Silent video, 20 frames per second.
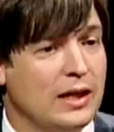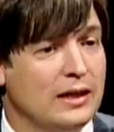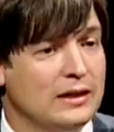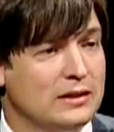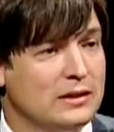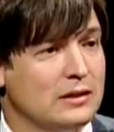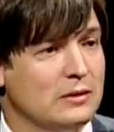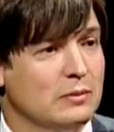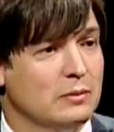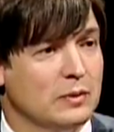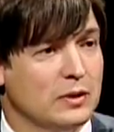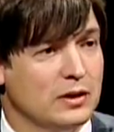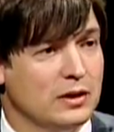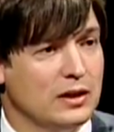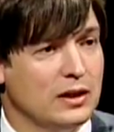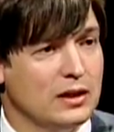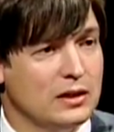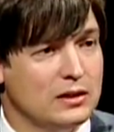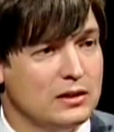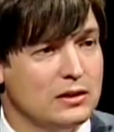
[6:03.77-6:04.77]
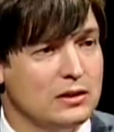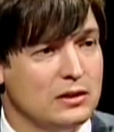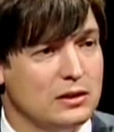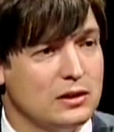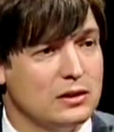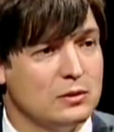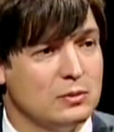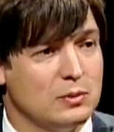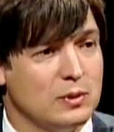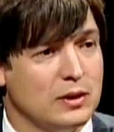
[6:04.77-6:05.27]
had some litigation
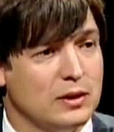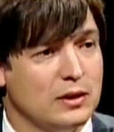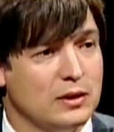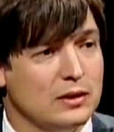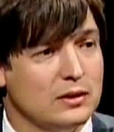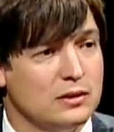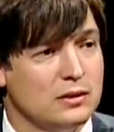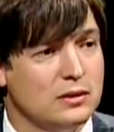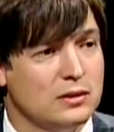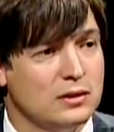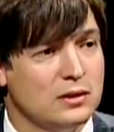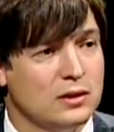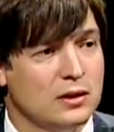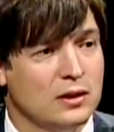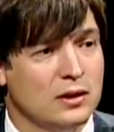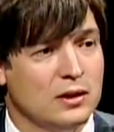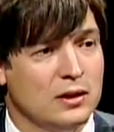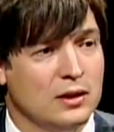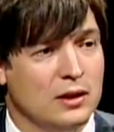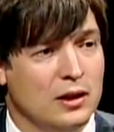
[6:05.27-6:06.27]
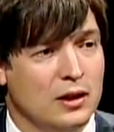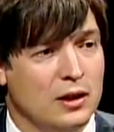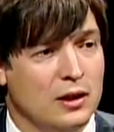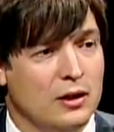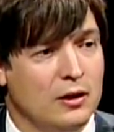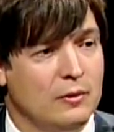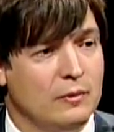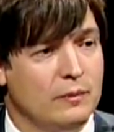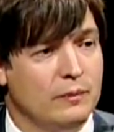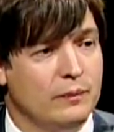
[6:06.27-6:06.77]
experience.
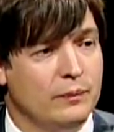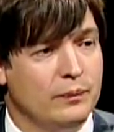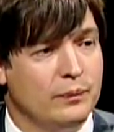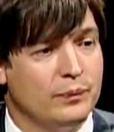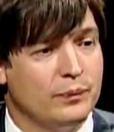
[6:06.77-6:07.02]
Those